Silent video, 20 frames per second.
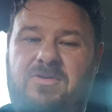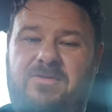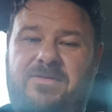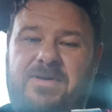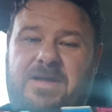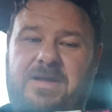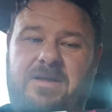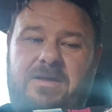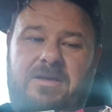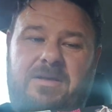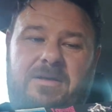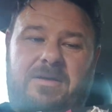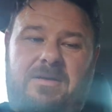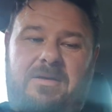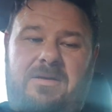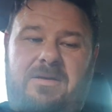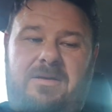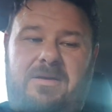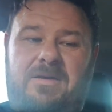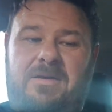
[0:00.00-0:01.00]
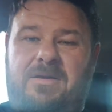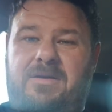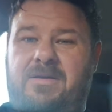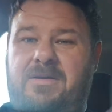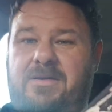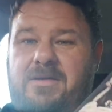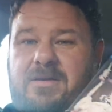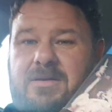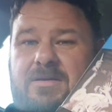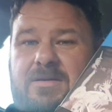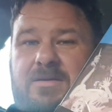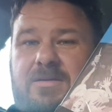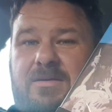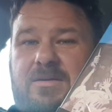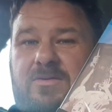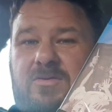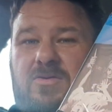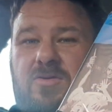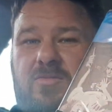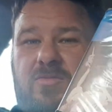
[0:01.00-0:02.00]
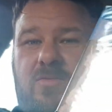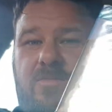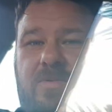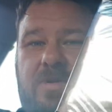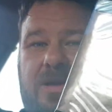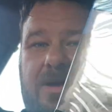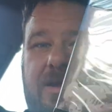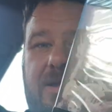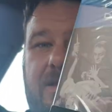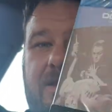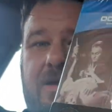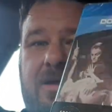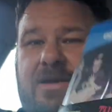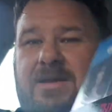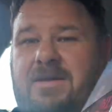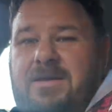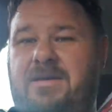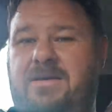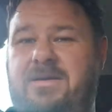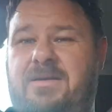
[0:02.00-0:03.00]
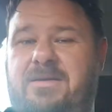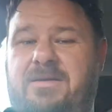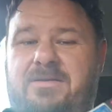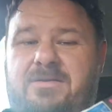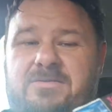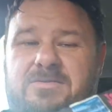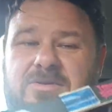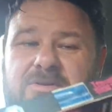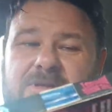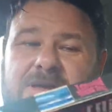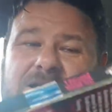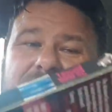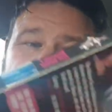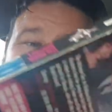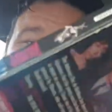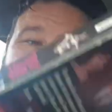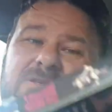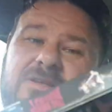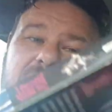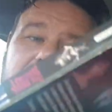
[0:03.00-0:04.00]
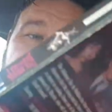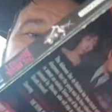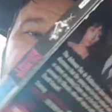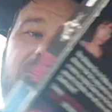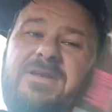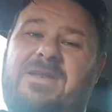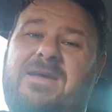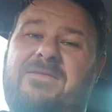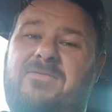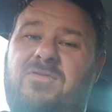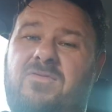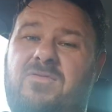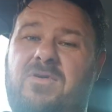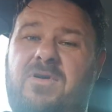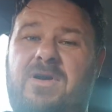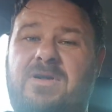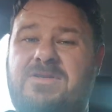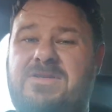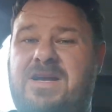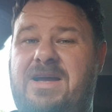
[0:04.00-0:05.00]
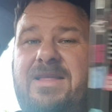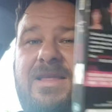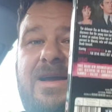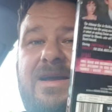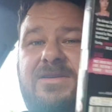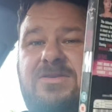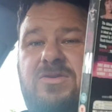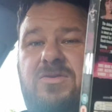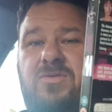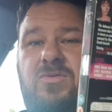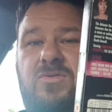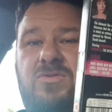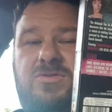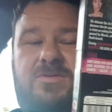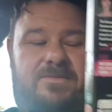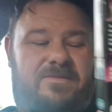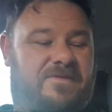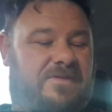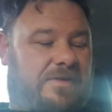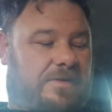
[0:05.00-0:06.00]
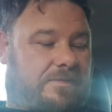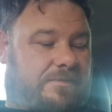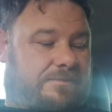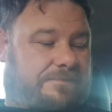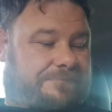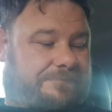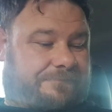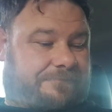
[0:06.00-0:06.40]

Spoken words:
cover and double play there. So that's The Devil Rides Out. That is an awesome film.